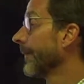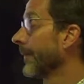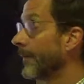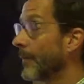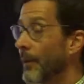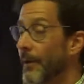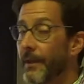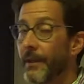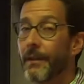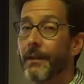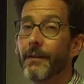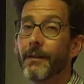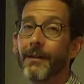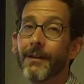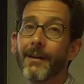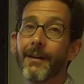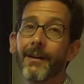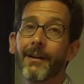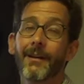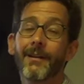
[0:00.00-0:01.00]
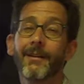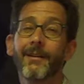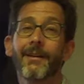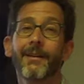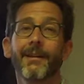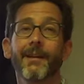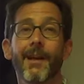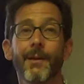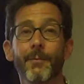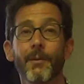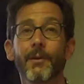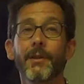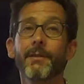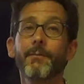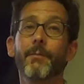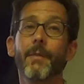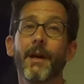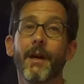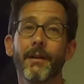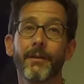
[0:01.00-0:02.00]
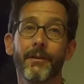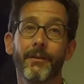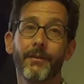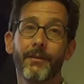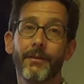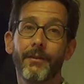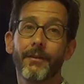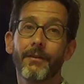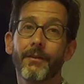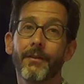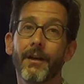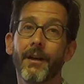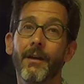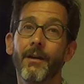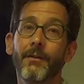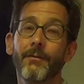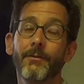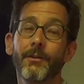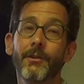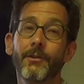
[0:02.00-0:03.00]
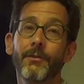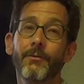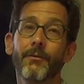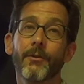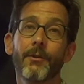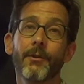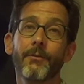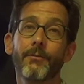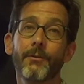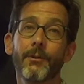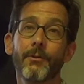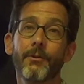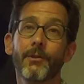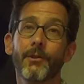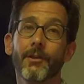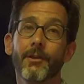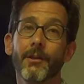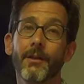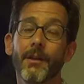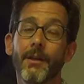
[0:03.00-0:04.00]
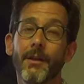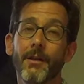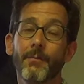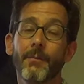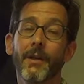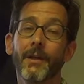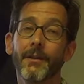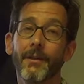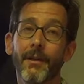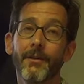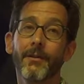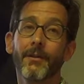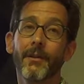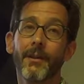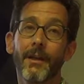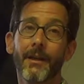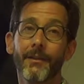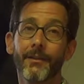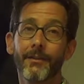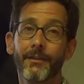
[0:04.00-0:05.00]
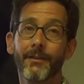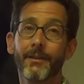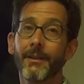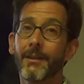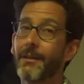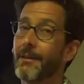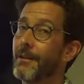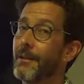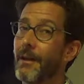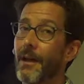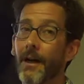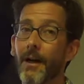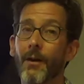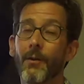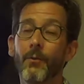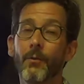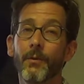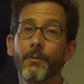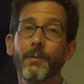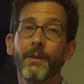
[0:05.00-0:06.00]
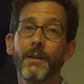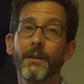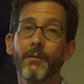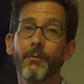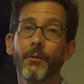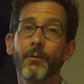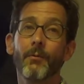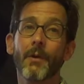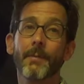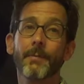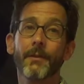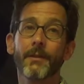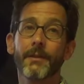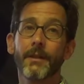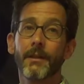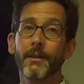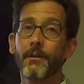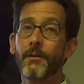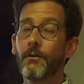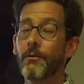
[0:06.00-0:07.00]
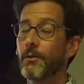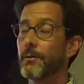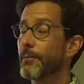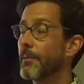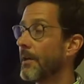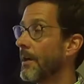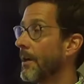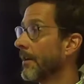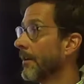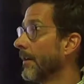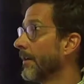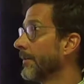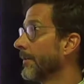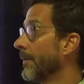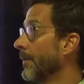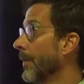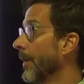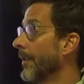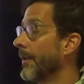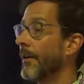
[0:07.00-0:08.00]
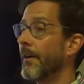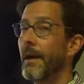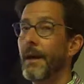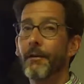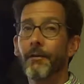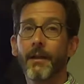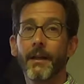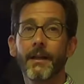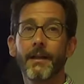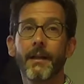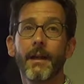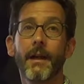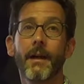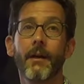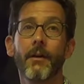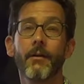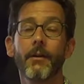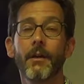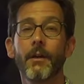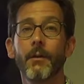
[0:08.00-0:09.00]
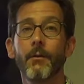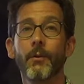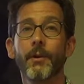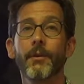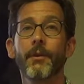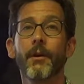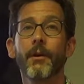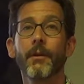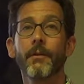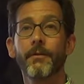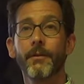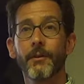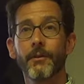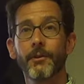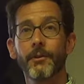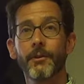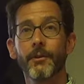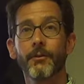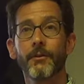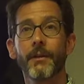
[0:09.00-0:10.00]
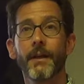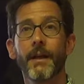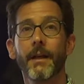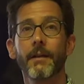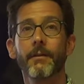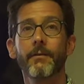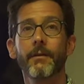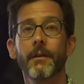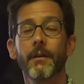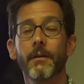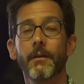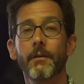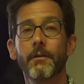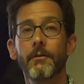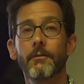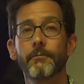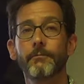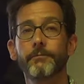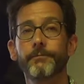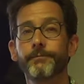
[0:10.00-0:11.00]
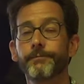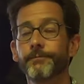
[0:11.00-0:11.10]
A pretty modest vision for the future, but nonetheless would represent huge progress from where they're at right now, with all of their children out of the home.